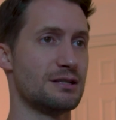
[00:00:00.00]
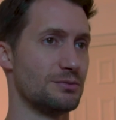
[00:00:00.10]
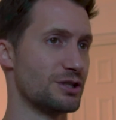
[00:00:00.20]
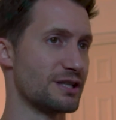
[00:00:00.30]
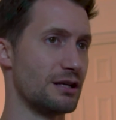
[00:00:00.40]
So
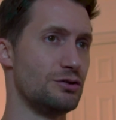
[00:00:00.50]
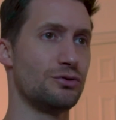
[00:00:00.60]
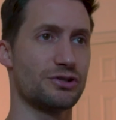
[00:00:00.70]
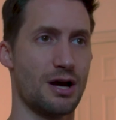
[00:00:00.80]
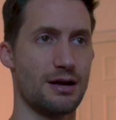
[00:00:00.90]
we just say
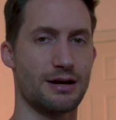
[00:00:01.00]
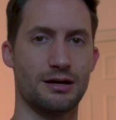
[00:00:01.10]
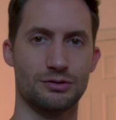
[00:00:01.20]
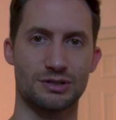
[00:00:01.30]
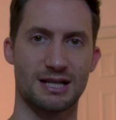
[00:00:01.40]
use
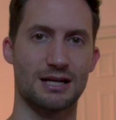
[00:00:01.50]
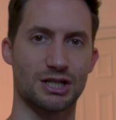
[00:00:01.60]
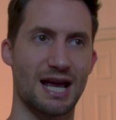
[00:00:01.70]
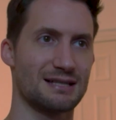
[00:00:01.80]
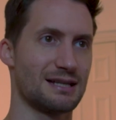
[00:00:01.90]
Cardano slash
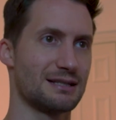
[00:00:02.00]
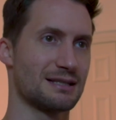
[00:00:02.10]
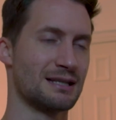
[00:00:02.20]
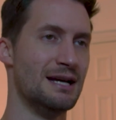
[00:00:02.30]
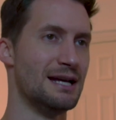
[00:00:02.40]
assets.